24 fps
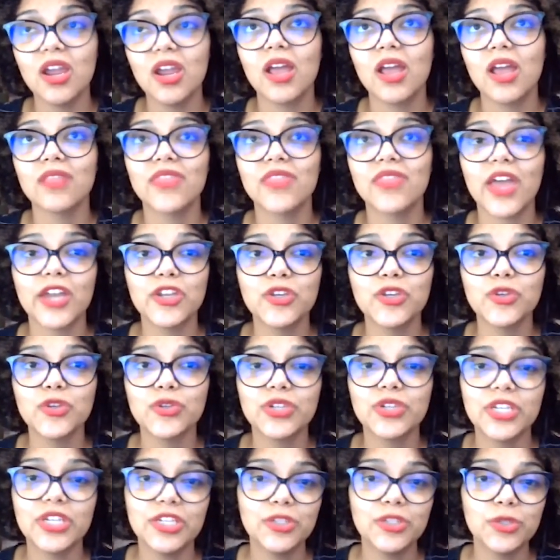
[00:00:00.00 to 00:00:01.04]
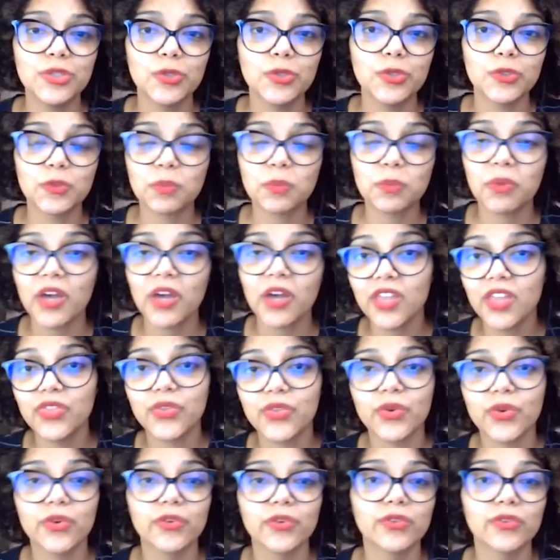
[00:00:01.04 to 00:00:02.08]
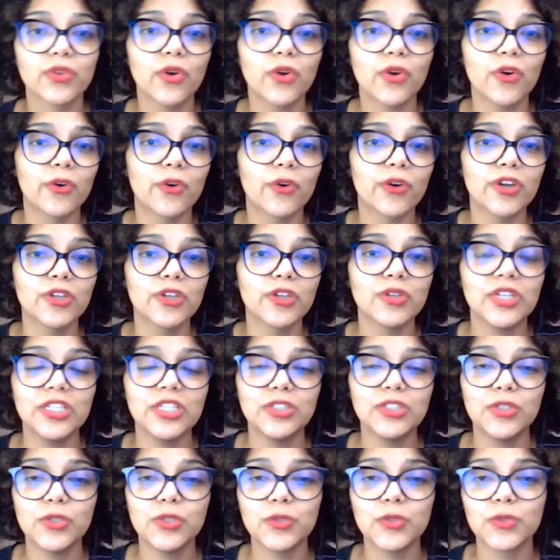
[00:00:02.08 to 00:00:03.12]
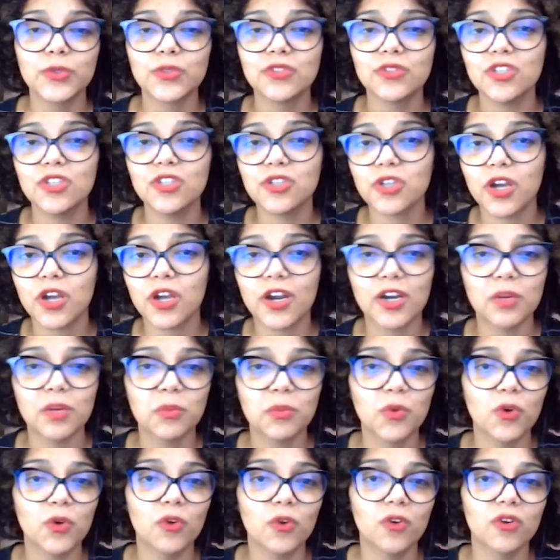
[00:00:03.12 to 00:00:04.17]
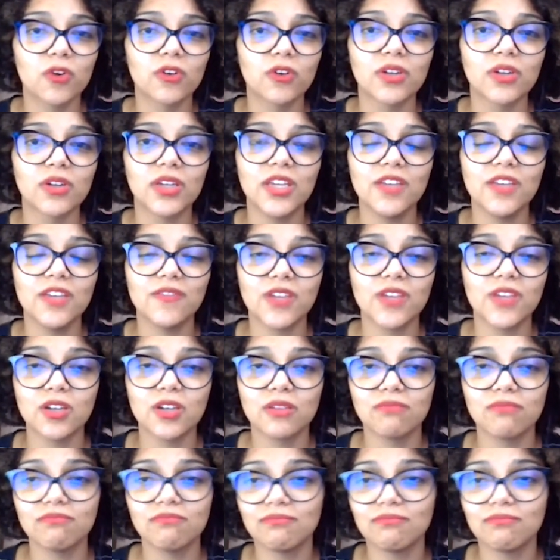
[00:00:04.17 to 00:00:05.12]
that you need to use Python or you need to use C# or even